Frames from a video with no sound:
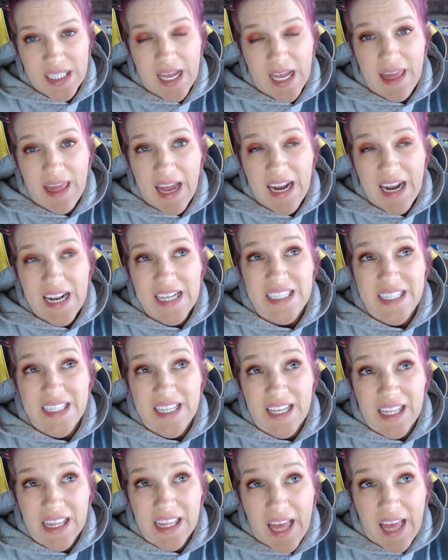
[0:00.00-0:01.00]
and that is the
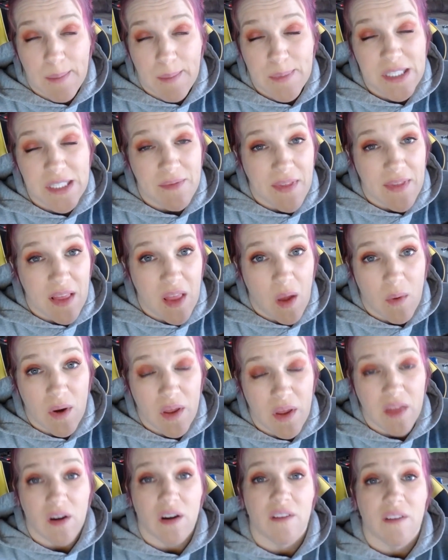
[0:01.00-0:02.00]
collapse of the lower
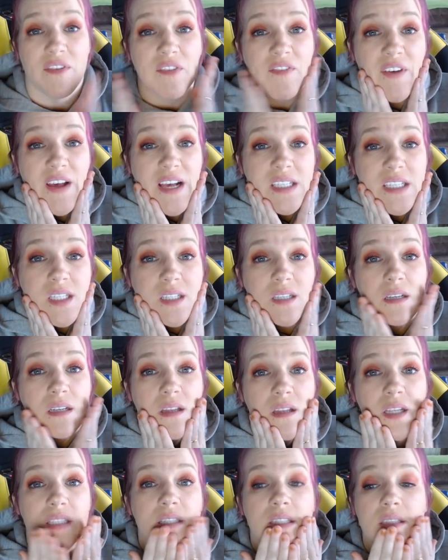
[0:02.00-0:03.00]
third of your face,
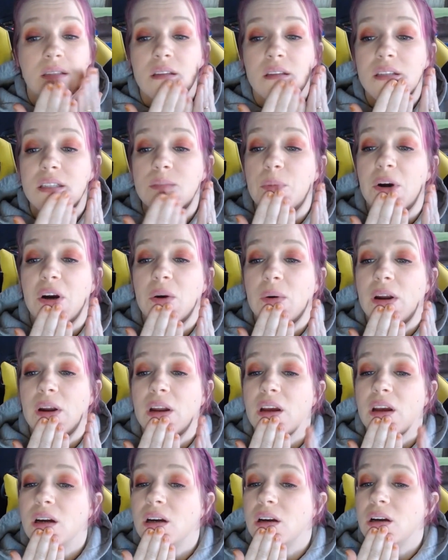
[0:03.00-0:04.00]
this part right
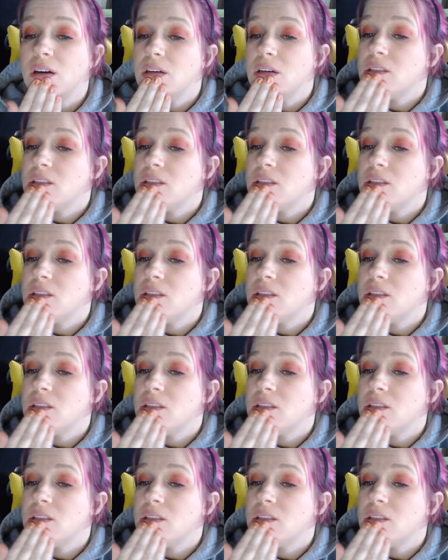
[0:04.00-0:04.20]
here.